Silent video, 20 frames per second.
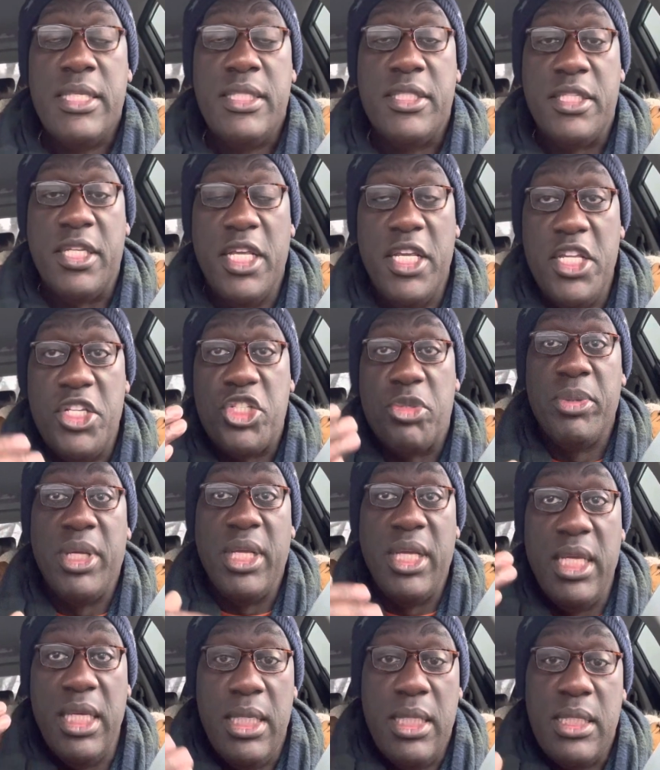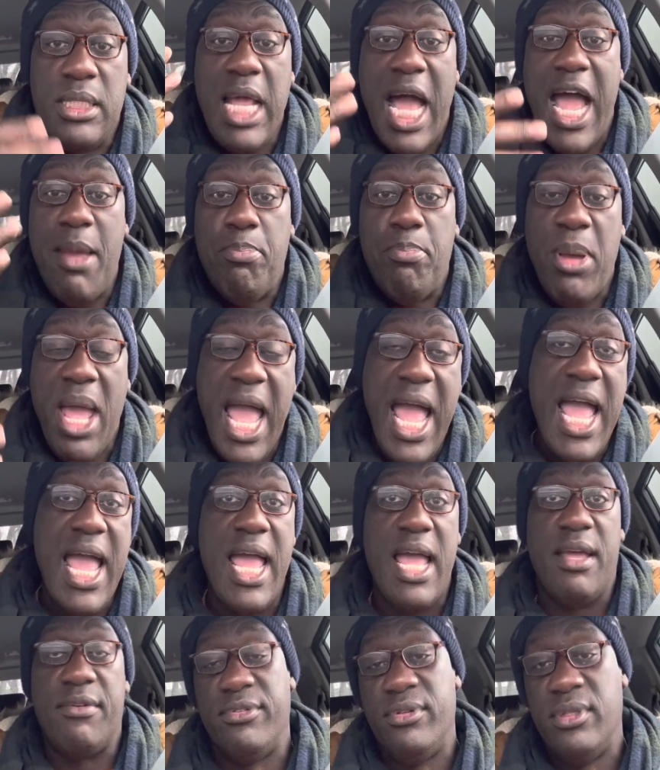Teach me thy
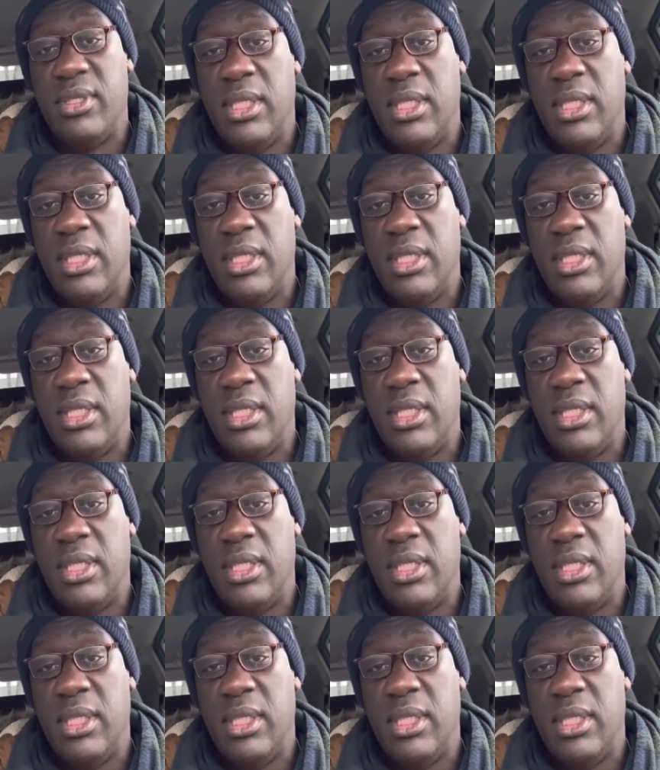path.